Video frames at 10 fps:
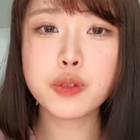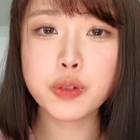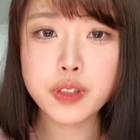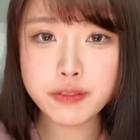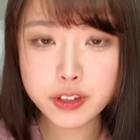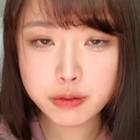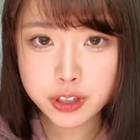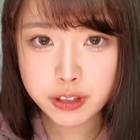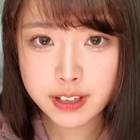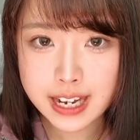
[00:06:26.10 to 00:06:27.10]
you don't even
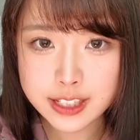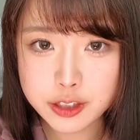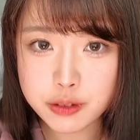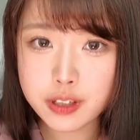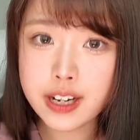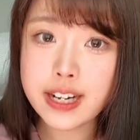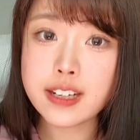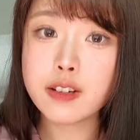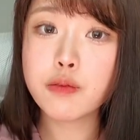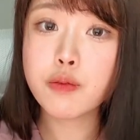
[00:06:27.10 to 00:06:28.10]
realize you are
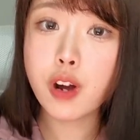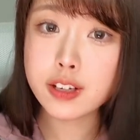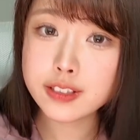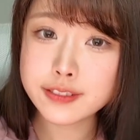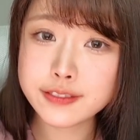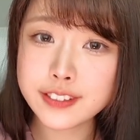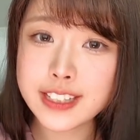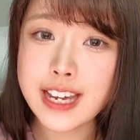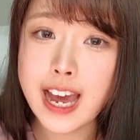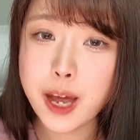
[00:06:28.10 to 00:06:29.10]
in a
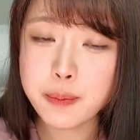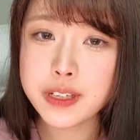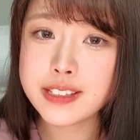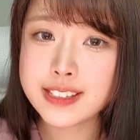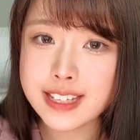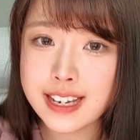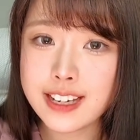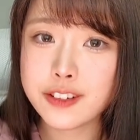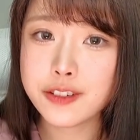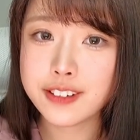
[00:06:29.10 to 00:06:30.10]
wonderfully happy state
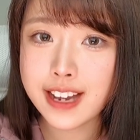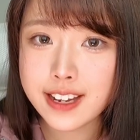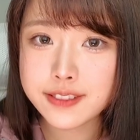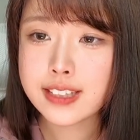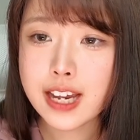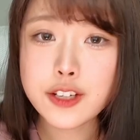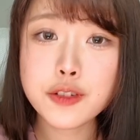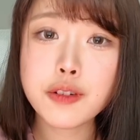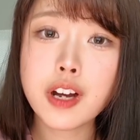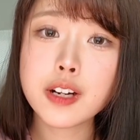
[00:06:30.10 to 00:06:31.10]
in your life that
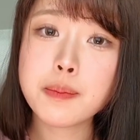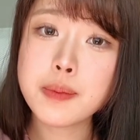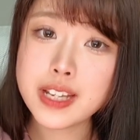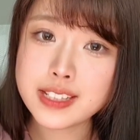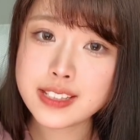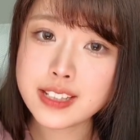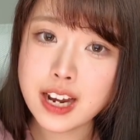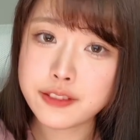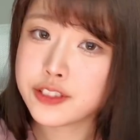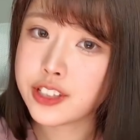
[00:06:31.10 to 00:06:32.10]
you're gonna miss
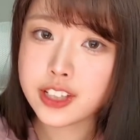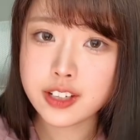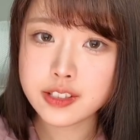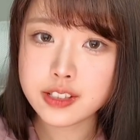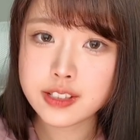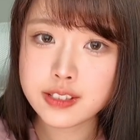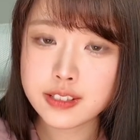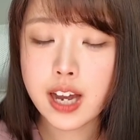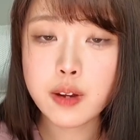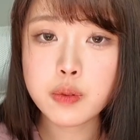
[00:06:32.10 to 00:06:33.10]
after years.
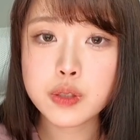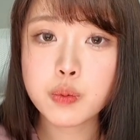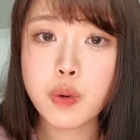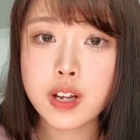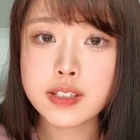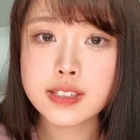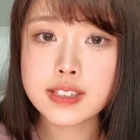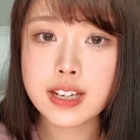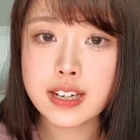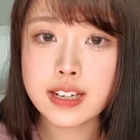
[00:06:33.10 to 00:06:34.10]
I was once
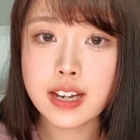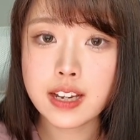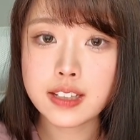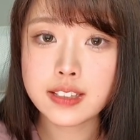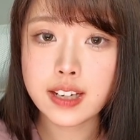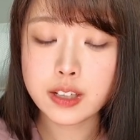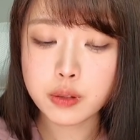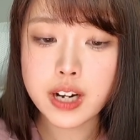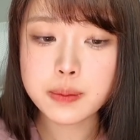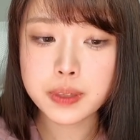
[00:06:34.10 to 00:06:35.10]
in an
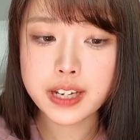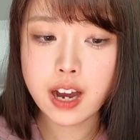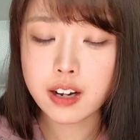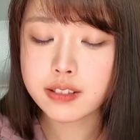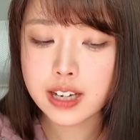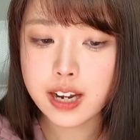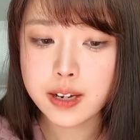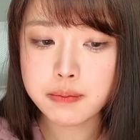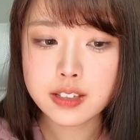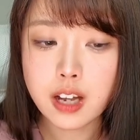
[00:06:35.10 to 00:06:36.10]
incredibly hard
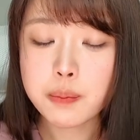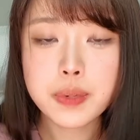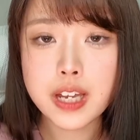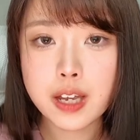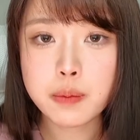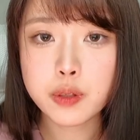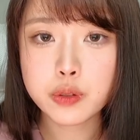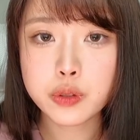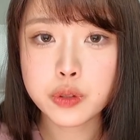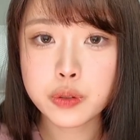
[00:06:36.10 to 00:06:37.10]
time, not be able
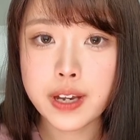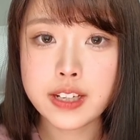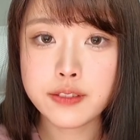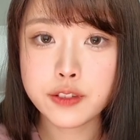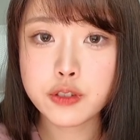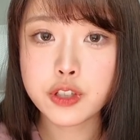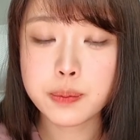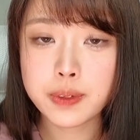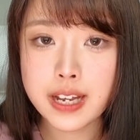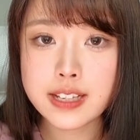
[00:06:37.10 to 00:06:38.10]
to do any future
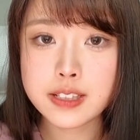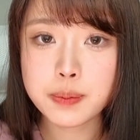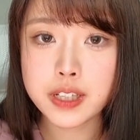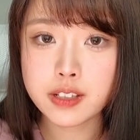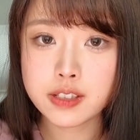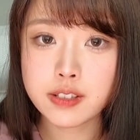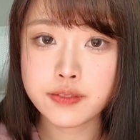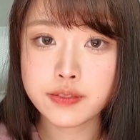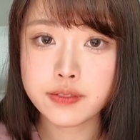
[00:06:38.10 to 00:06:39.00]
plans because of